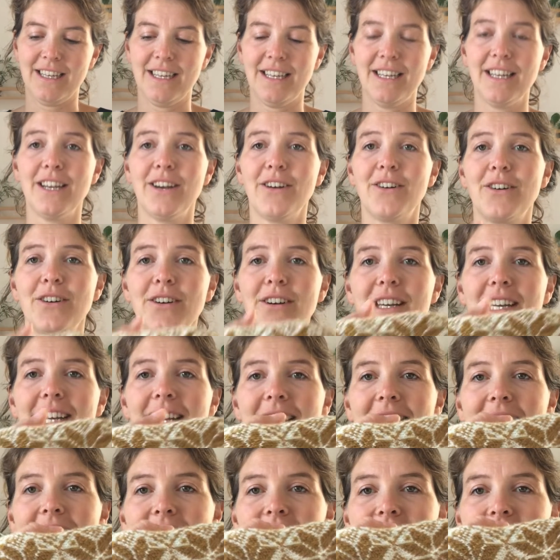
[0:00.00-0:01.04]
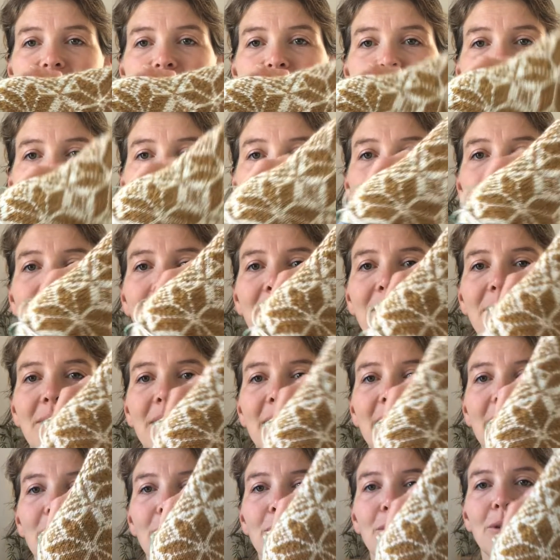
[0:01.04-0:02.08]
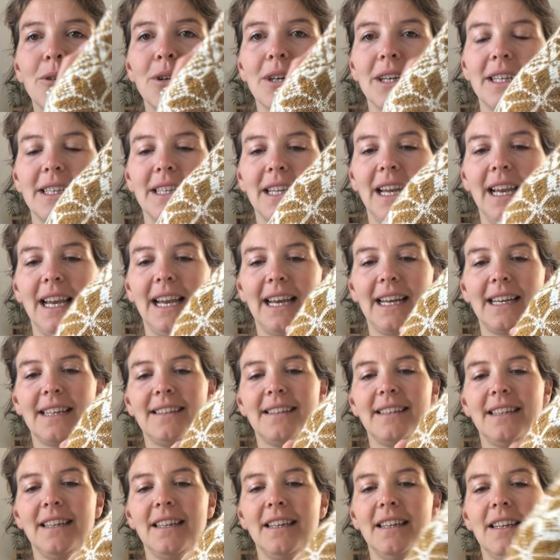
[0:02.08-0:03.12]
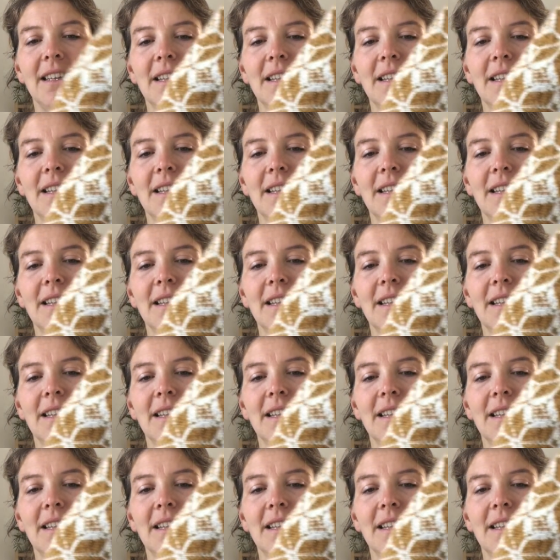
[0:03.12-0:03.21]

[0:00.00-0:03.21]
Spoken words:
It are these, the Olga and Alexey